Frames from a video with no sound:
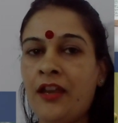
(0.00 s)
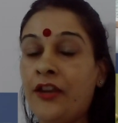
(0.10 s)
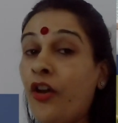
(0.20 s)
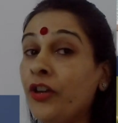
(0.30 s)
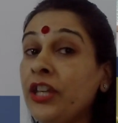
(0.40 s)

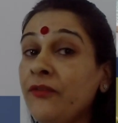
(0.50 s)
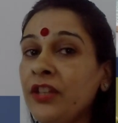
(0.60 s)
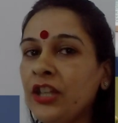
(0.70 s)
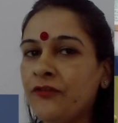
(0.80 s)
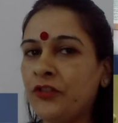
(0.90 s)
Now
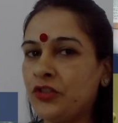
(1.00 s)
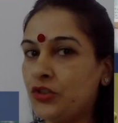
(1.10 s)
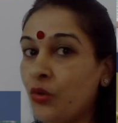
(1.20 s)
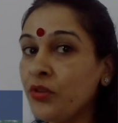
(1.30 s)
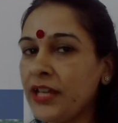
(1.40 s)
even if you
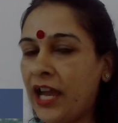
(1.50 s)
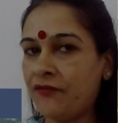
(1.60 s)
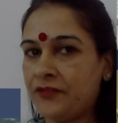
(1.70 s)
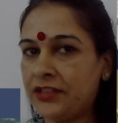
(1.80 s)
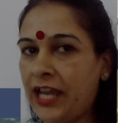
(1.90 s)
don't
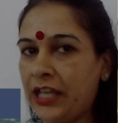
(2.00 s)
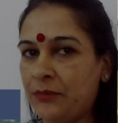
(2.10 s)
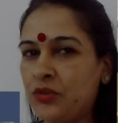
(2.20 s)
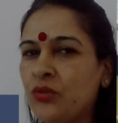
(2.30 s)
have time